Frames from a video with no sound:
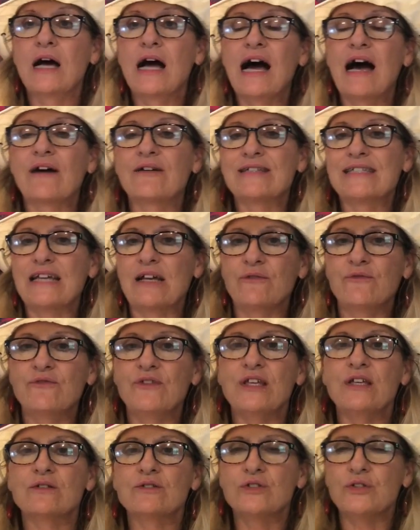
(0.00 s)
How does that
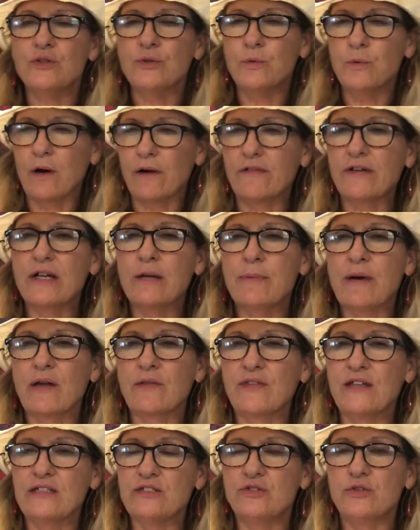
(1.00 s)
feel? Do you worry
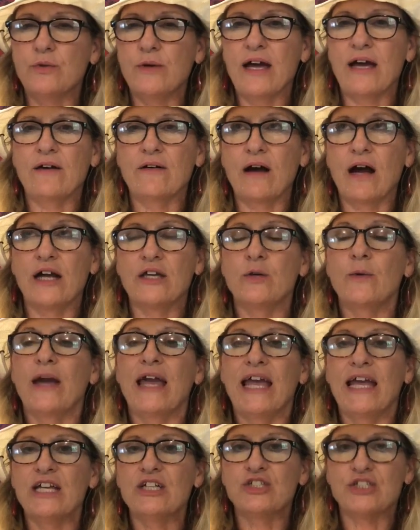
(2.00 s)
about things? Do you have, are you
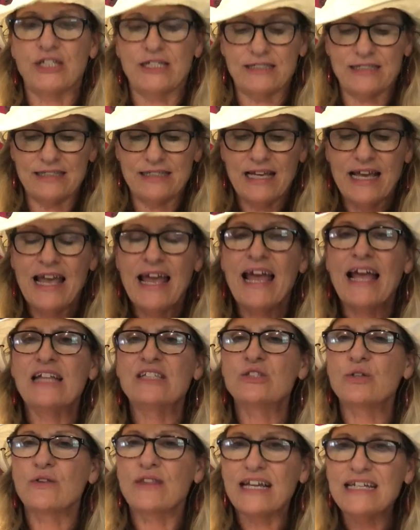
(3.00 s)
anxious? And
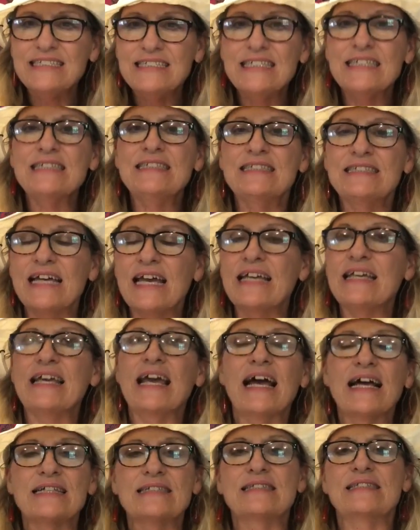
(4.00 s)
so they did say
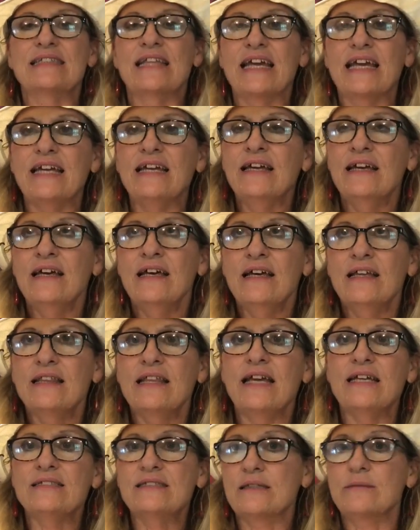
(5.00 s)
yes. They
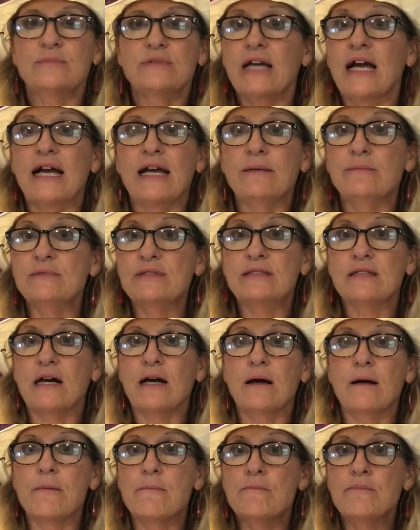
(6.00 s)
they sometimes
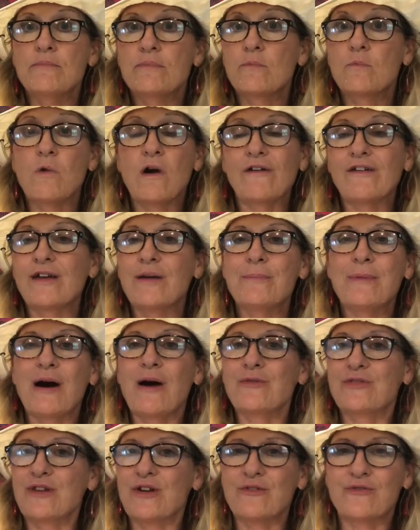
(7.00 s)
um, worry
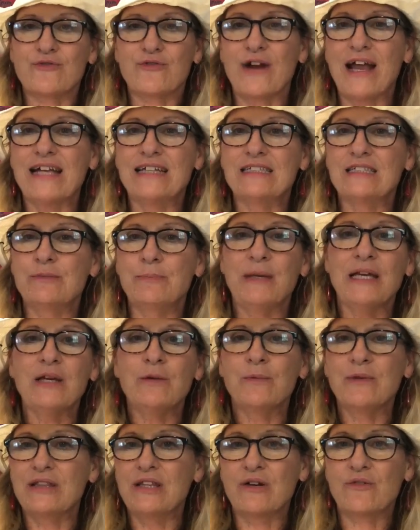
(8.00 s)
about their friends,
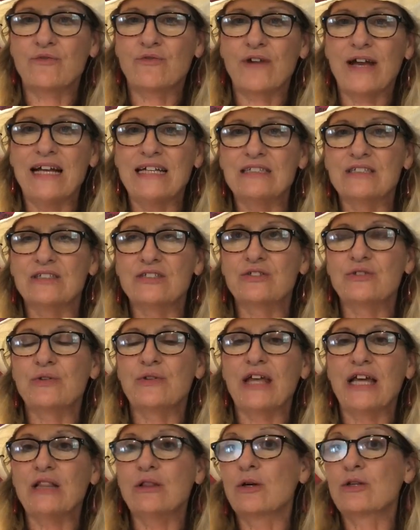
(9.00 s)
being with their friends. Do
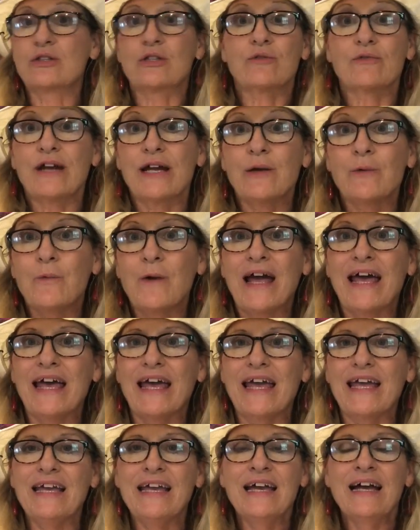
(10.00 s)
they look the right
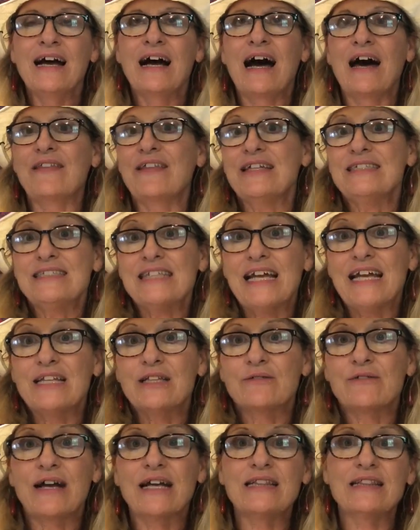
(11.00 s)
way? Are they saying
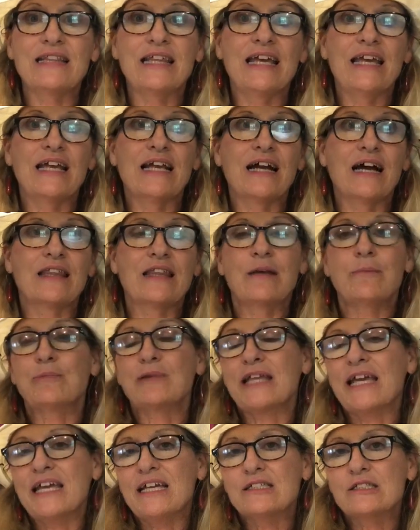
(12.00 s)
the right thing? Are they
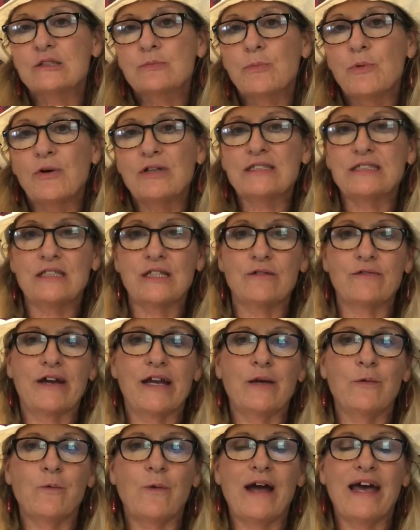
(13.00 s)
playing sports the
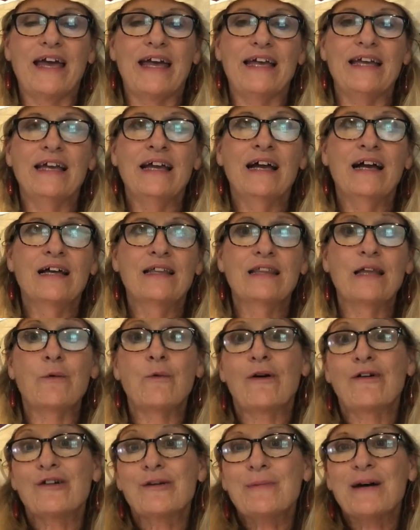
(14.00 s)
right way? They
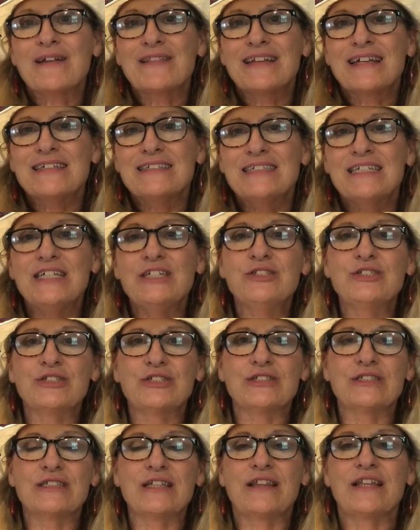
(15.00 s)
worry about their
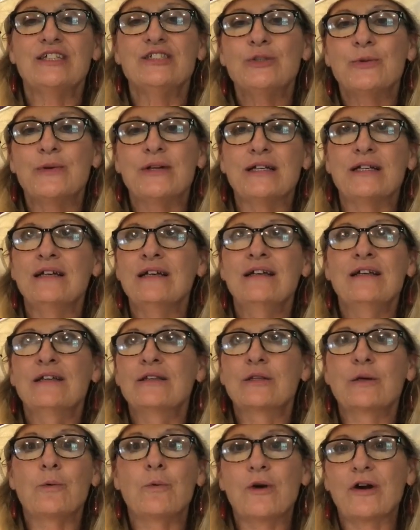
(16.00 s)
teachers. Are they doing
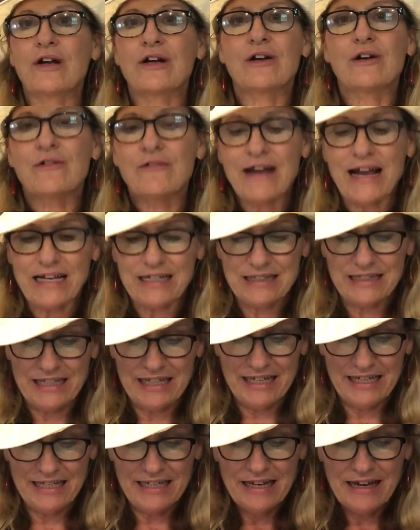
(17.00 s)
the work
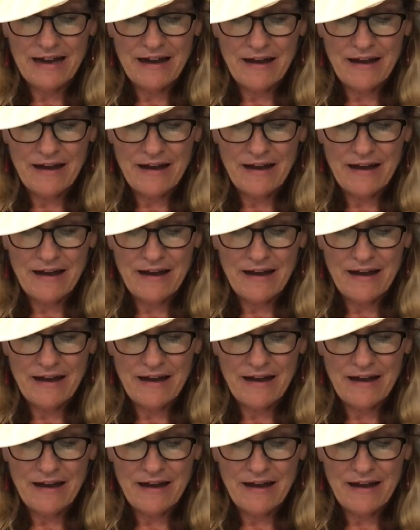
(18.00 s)
correctly?